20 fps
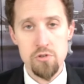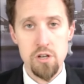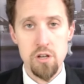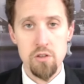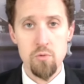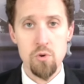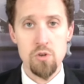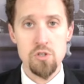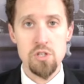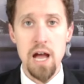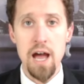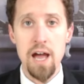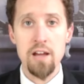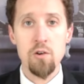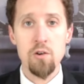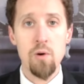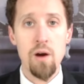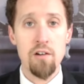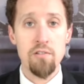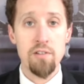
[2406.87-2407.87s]
in other words, I
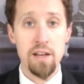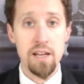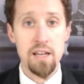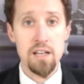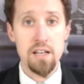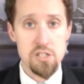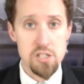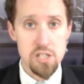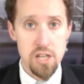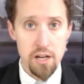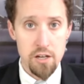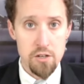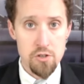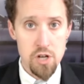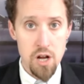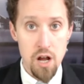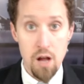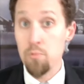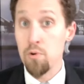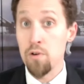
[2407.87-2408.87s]
go out and I get a second
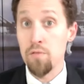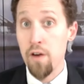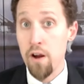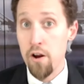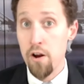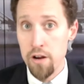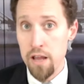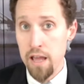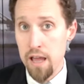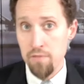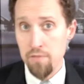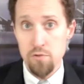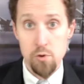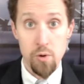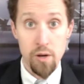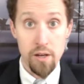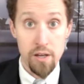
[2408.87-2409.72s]
job, or if I already have two,